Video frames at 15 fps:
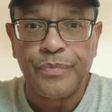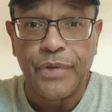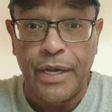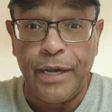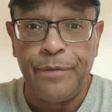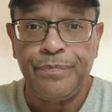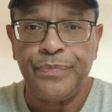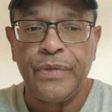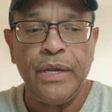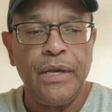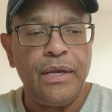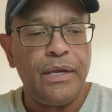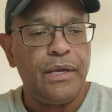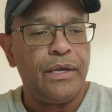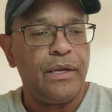Okay?
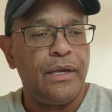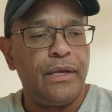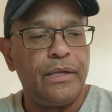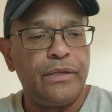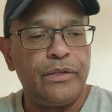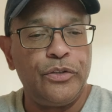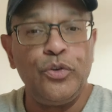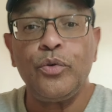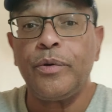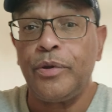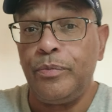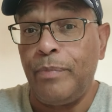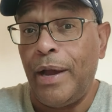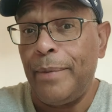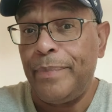You
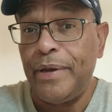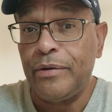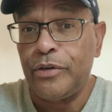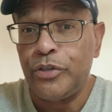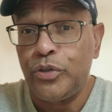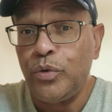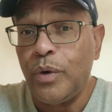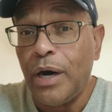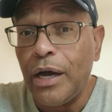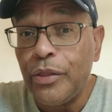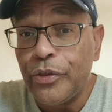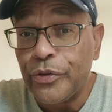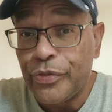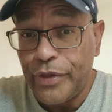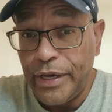might be able to do
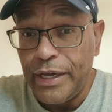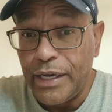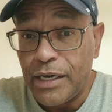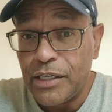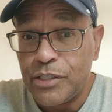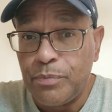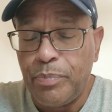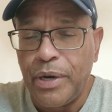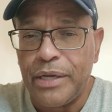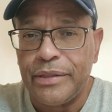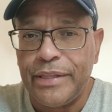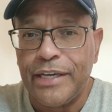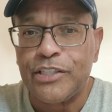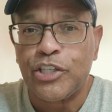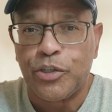other things,
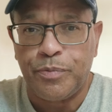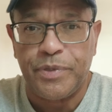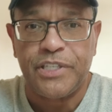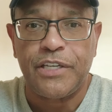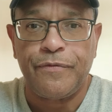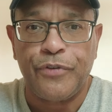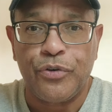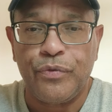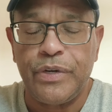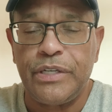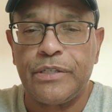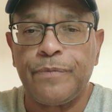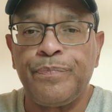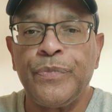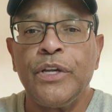but there's a specific
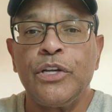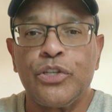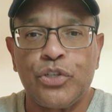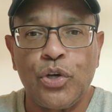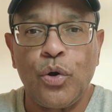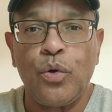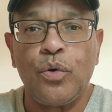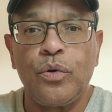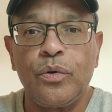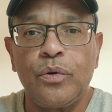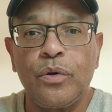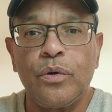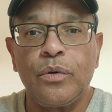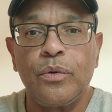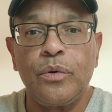reason. So
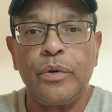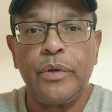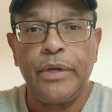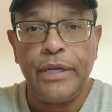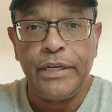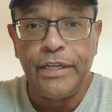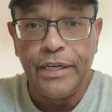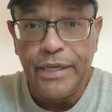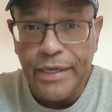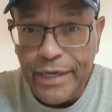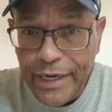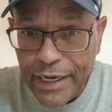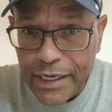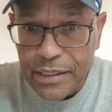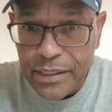in the
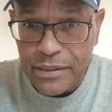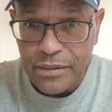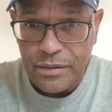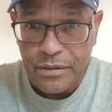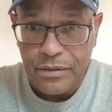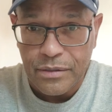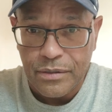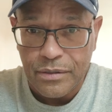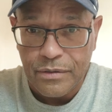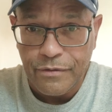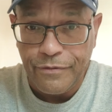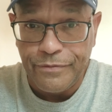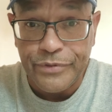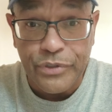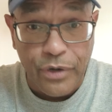Knicks
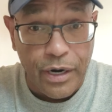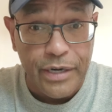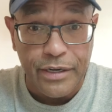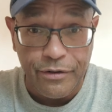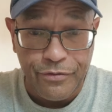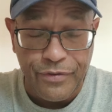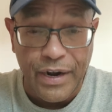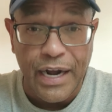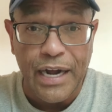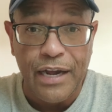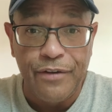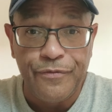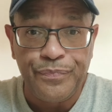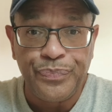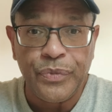starting five,
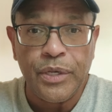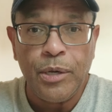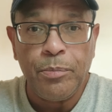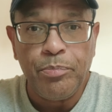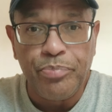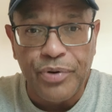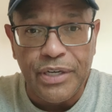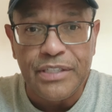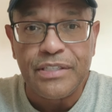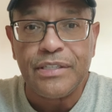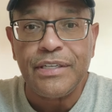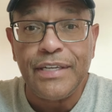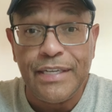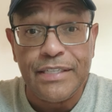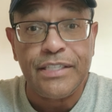
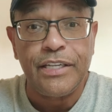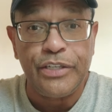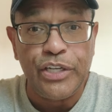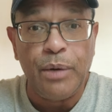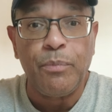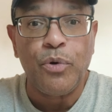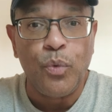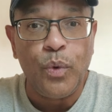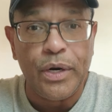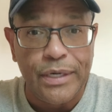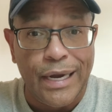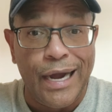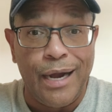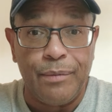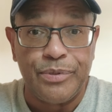Brunson is the number
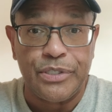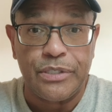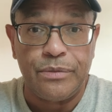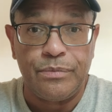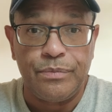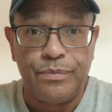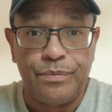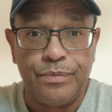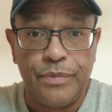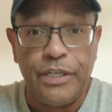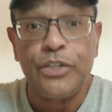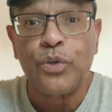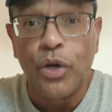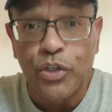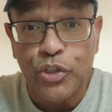one option.
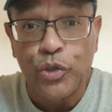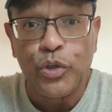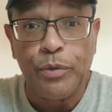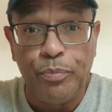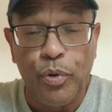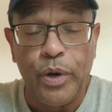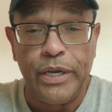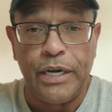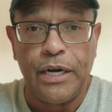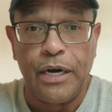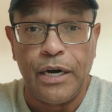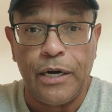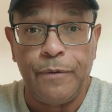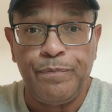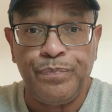He's also the point
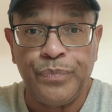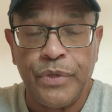guard.